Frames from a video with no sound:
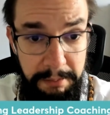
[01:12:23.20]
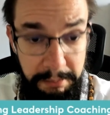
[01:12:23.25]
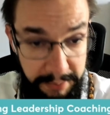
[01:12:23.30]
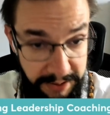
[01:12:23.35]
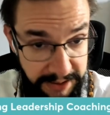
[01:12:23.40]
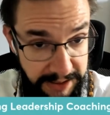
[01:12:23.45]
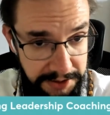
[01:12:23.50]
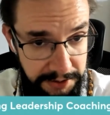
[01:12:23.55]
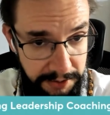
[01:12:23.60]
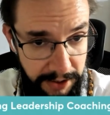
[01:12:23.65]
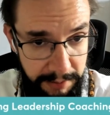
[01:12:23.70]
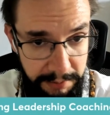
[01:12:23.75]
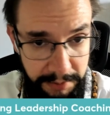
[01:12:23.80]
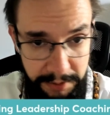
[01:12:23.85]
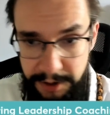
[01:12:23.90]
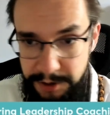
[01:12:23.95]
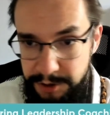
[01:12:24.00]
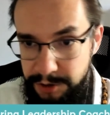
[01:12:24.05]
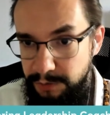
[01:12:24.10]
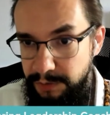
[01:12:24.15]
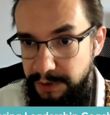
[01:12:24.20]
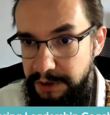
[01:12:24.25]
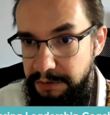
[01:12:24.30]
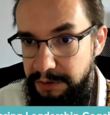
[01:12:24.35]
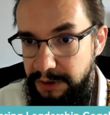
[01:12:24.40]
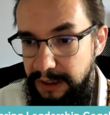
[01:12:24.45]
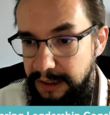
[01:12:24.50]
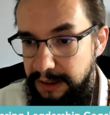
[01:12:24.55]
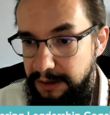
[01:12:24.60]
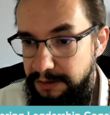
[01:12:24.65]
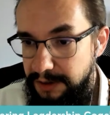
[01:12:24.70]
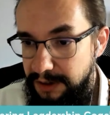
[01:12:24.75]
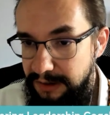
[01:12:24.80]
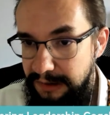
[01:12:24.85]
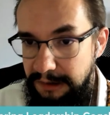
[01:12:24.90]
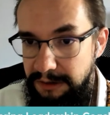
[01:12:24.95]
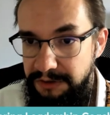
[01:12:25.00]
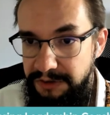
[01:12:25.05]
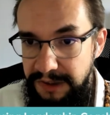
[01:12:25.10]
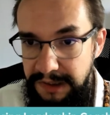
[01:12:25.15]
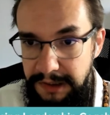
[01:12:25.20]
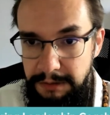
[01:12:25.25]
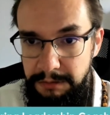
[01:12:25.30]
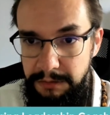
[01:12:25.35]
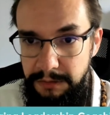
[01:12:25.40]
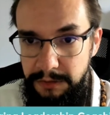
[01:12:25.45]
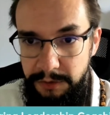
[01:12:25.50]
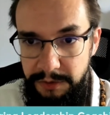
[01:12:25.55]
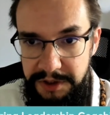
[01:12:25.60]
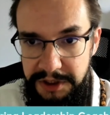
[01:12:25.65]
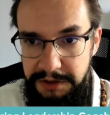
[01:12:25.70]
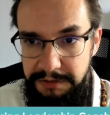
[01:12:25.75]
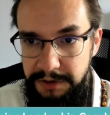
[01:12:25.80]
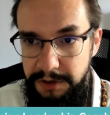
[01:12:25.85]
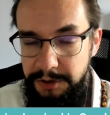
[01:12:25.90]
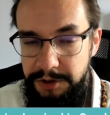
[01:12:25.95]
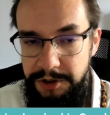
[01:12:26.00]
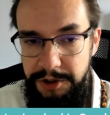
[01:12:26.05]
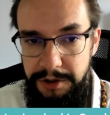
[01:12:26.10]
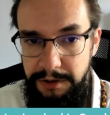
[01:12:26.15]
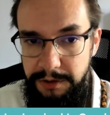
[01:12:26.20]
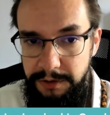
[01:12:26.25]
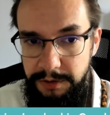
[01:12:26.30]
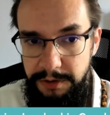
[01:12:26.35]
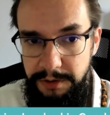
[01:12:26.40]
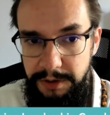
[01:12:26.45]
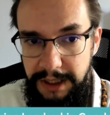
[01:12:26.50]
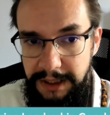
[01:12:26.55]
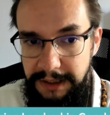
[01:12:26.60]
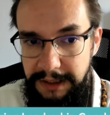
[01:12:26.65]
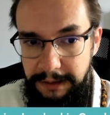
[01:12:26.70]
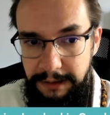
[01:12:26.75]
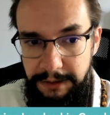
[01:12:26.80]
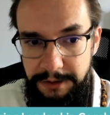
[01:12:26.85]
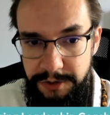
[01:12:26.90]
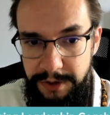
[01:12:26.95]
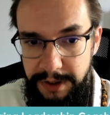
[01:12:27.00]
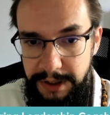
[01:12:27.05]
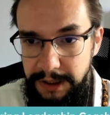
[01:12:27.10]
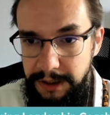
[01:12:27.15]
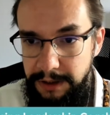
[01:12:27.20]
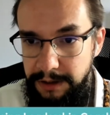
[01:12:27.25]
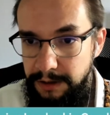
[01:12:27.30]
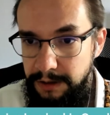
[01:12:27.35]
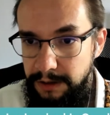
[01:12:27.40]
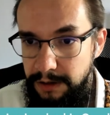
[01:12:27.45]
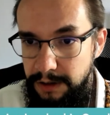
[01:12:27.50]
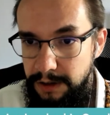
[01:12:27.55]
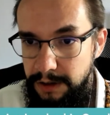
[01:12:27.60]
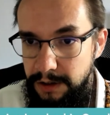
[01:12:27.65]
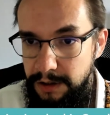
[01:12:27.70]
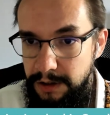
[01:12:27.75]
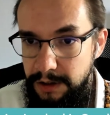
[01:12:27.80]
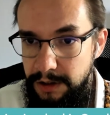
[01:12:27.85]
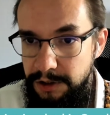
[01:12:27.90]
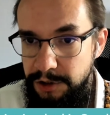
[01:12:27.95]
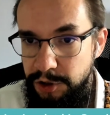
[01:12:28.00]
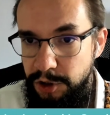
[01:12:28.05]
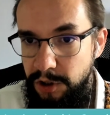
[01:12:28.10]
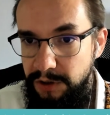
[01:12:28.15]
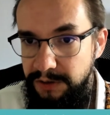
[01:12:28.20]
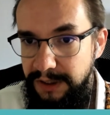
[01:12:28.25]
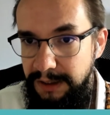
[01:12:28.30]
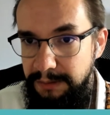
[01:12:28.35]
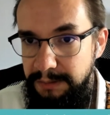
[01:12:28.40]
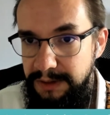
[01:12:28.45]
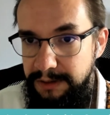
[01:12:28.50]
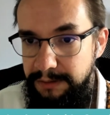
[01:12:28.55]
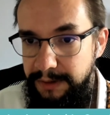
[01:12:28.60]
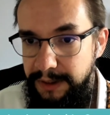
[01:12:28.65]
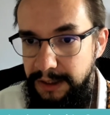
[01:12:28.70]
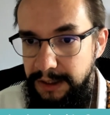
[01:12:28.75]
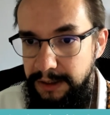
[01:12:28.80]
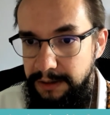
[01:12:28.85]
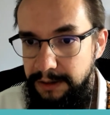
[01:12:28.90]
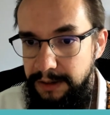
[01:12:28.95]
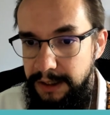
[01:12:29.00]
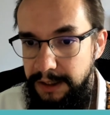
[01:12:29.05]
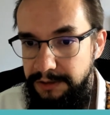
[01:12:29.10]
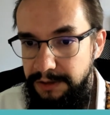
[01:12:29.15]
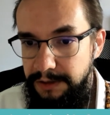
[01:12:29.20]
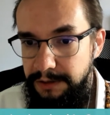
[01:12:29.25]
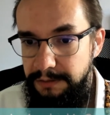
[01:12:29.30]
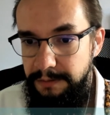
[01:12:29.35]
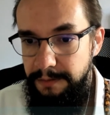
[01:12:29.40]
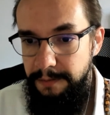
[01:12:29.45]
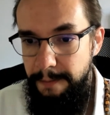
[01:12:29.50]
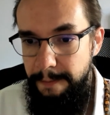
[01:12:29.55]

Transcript: business collaboration where you would like the entire team to receive coaching or technical training. Just contact me directly on LinkedIn.